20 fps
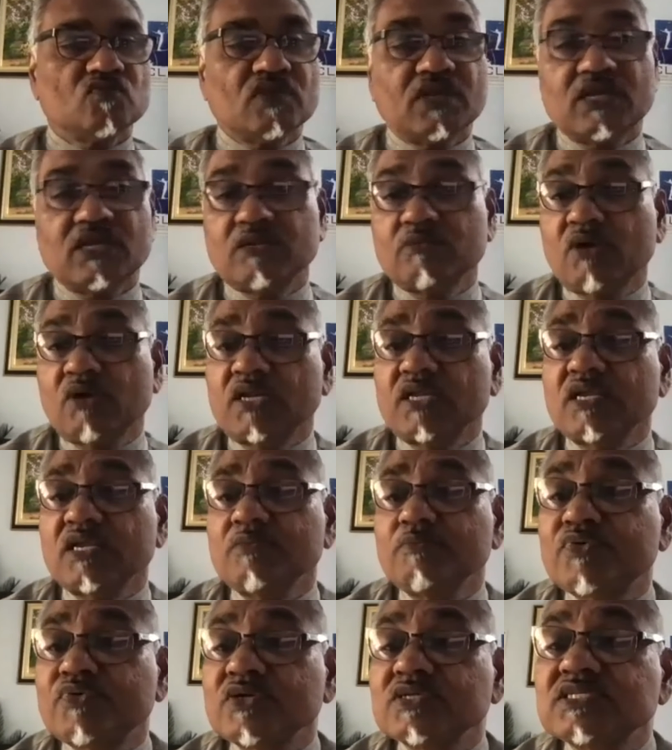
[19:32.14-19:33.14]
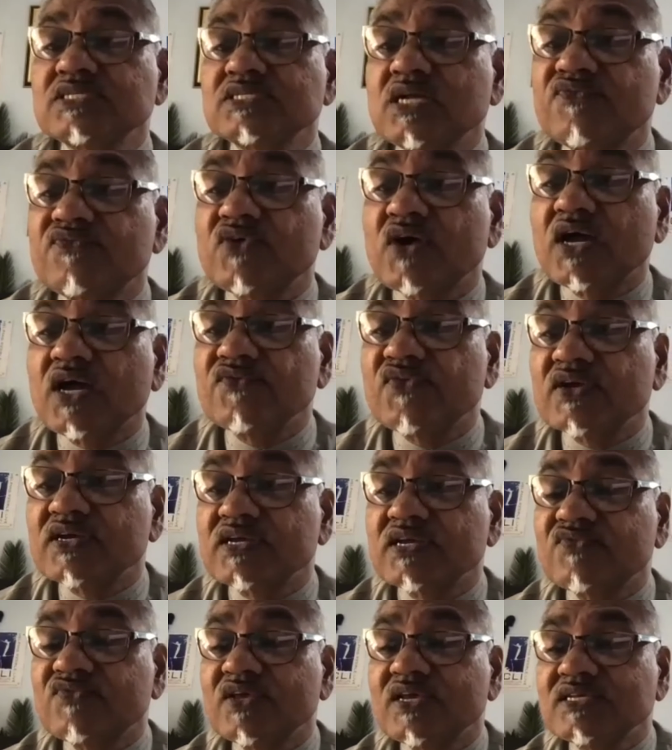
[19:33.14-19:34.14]
Anybody in prison of
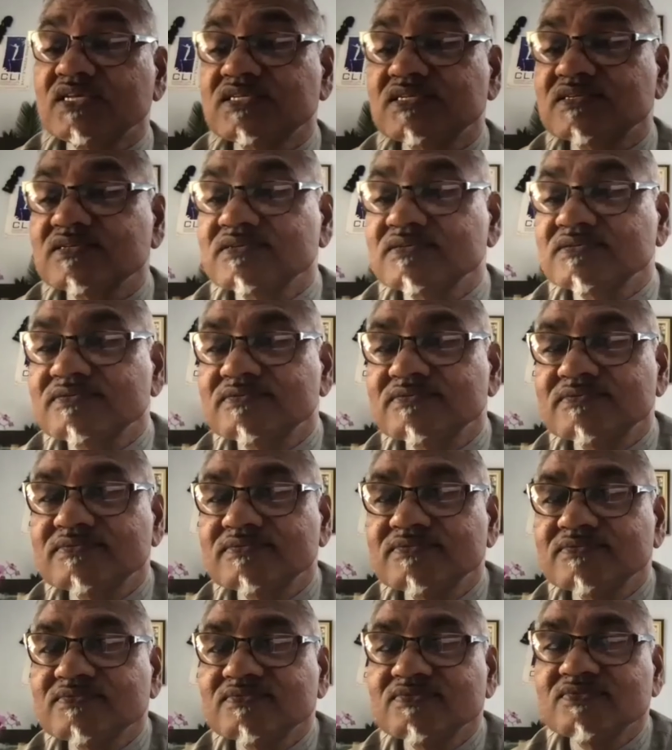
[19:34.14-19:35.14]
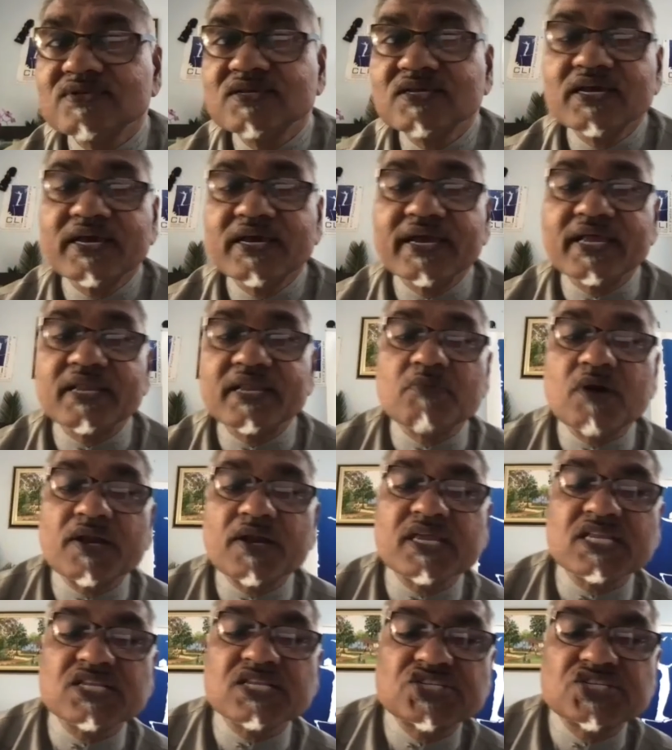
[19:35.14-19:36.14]
unforgiveness? Anybody
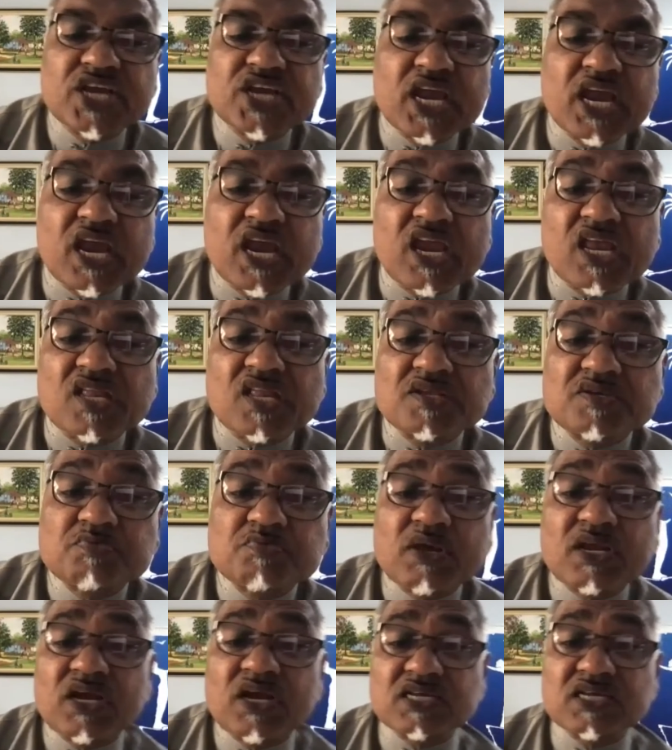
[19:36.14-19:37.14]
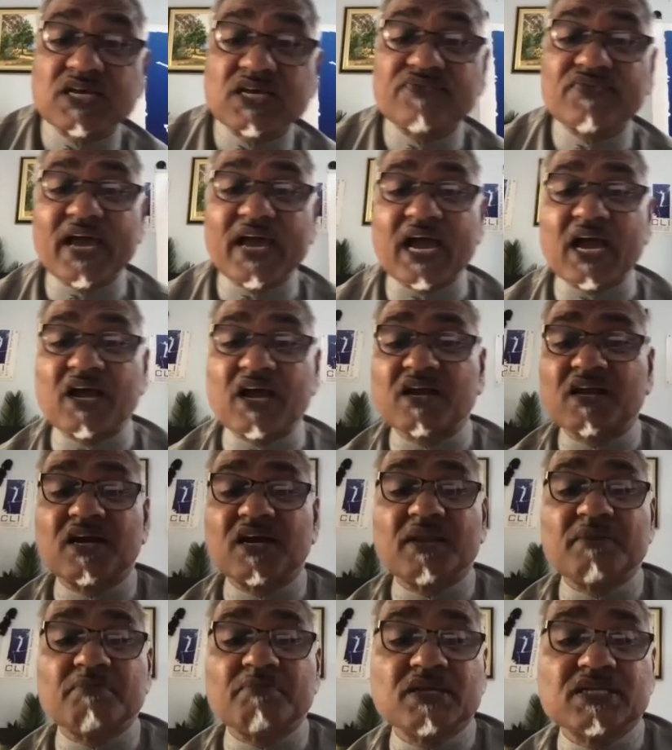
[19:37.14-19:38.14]
in chains because of anger
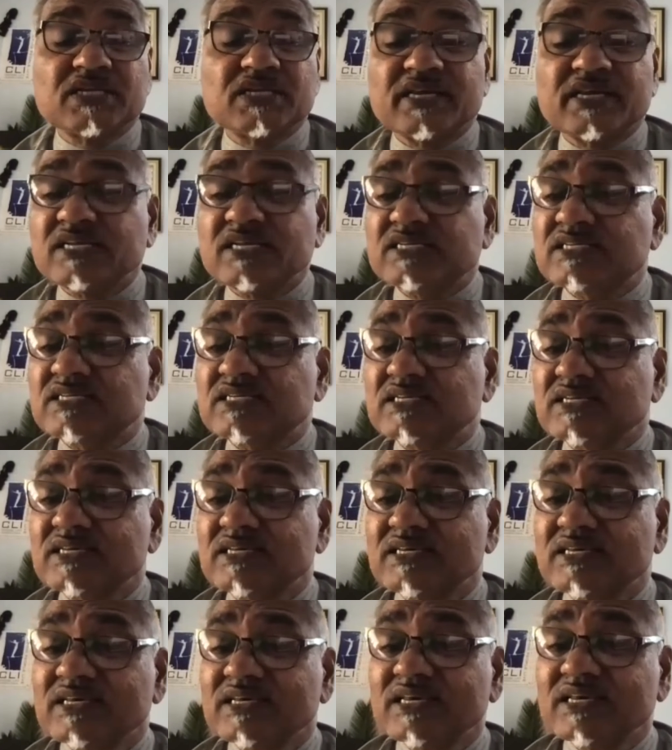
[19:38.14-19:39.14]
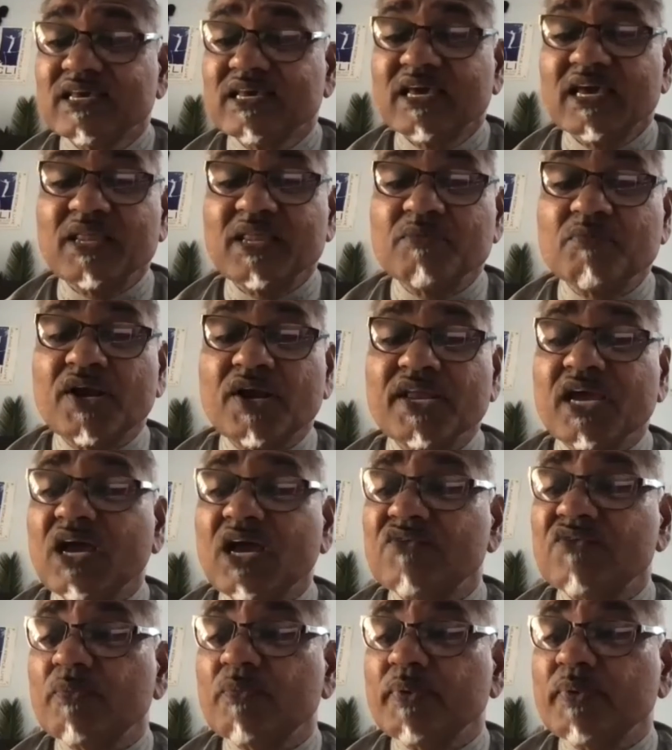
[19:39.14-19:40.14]
and bitterness? Anybody
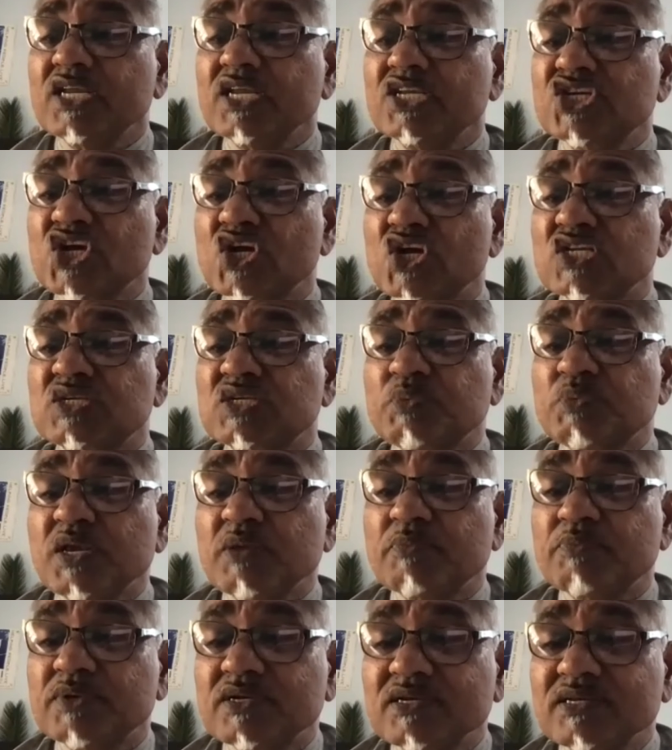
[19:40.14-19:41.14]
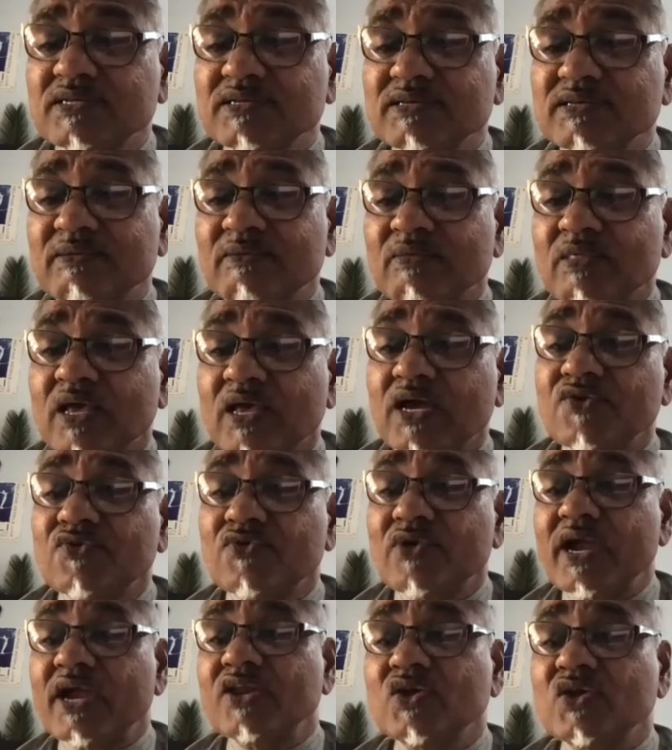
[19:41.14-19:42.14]
have up any church people and
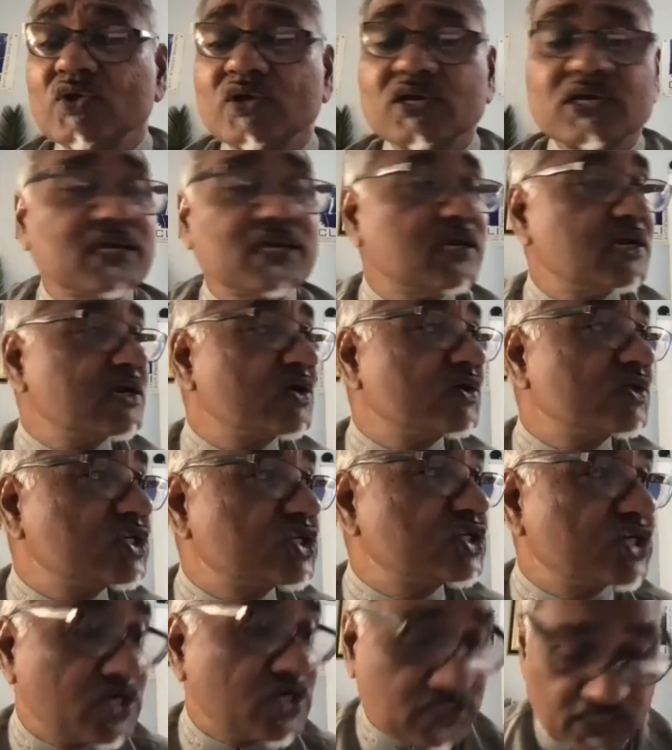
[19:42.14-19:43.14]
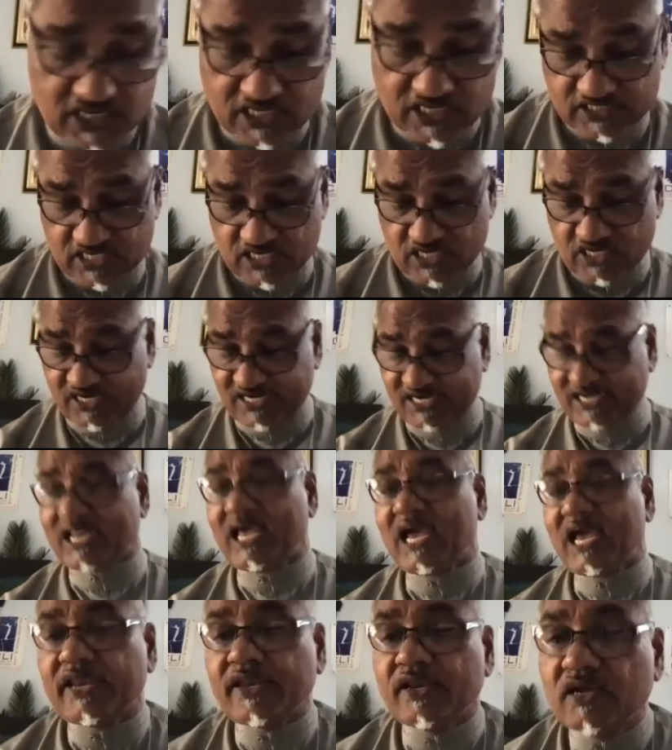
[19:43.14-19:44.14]
right now you can't go to church and say you're
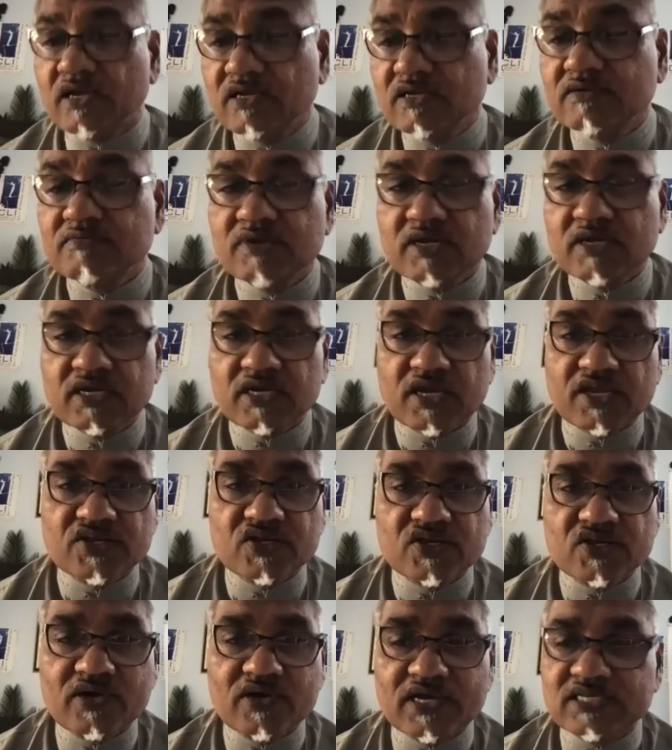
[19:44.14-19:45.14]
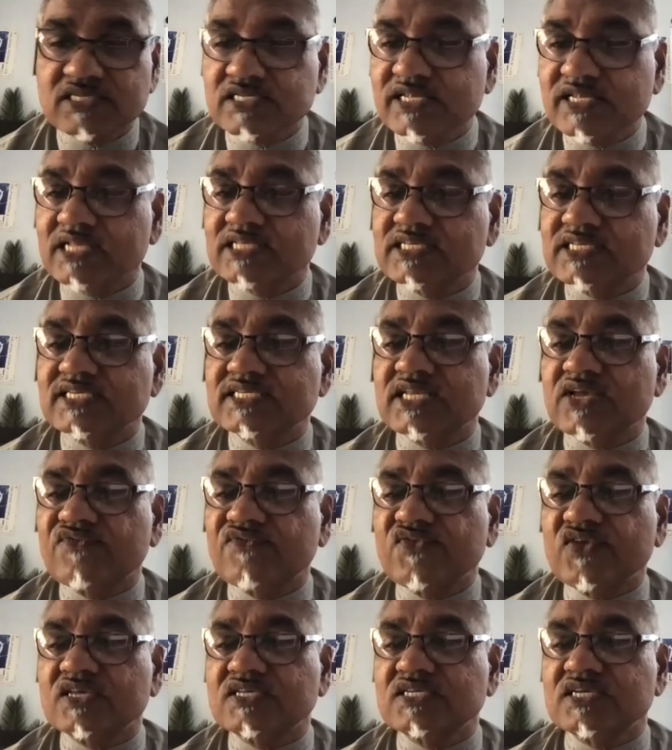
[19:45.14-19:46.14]
glad because you don't want to see that sister
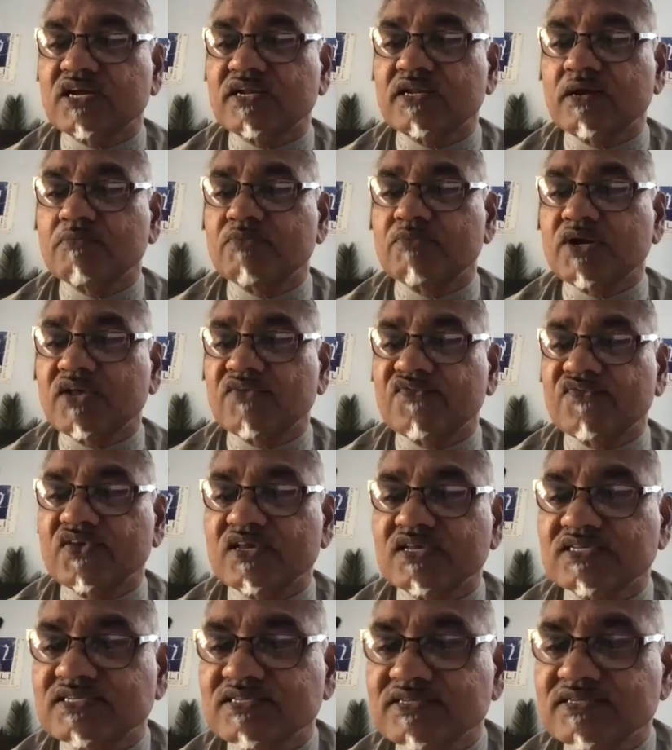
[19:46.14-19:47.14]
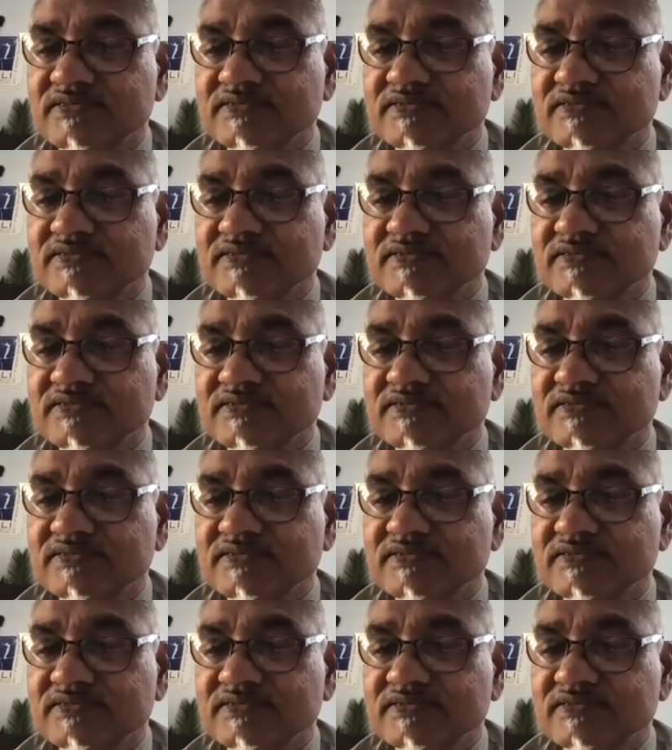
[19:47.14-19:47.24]
face or that brother face.